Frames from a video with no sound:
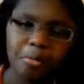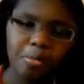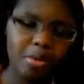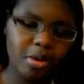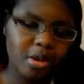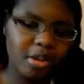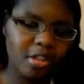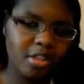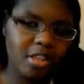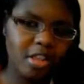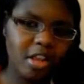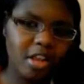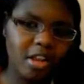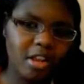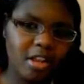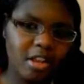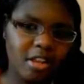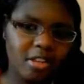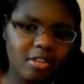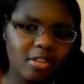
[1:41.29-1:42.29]
But
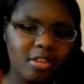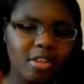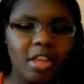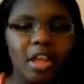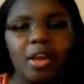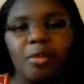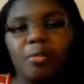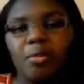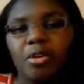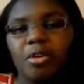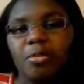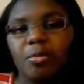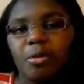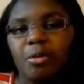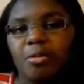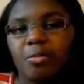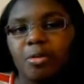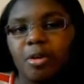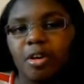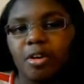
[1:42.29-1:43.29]
that that wasn't the
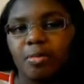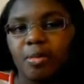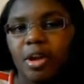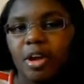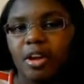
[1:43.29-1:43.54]
worst part